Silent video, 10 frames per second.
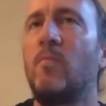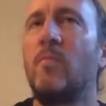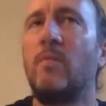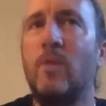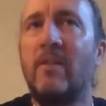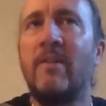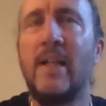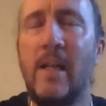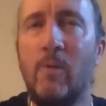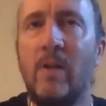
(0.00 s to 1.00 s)
we're
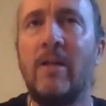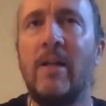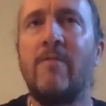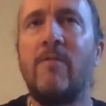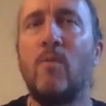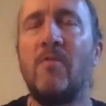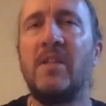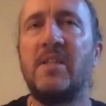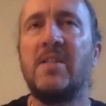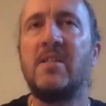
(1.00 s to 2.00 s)
in a form of
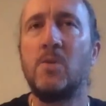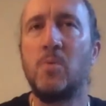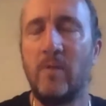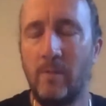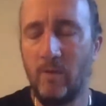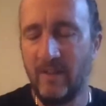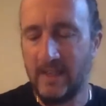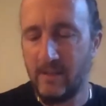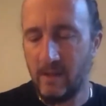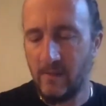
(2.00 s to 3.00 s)
existence where
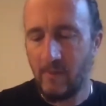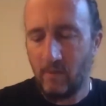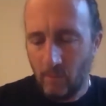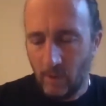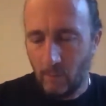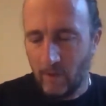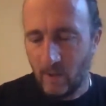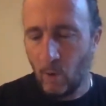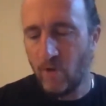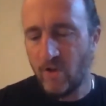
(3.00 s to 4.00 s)
where the
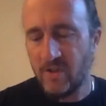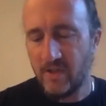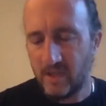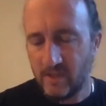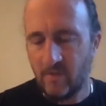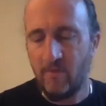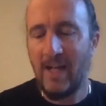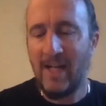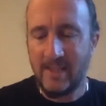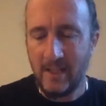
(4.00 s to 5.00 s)
consciousness is
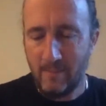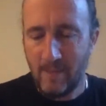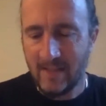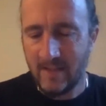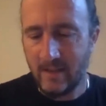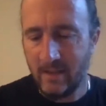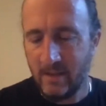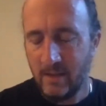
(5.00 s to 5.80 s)
creating matter,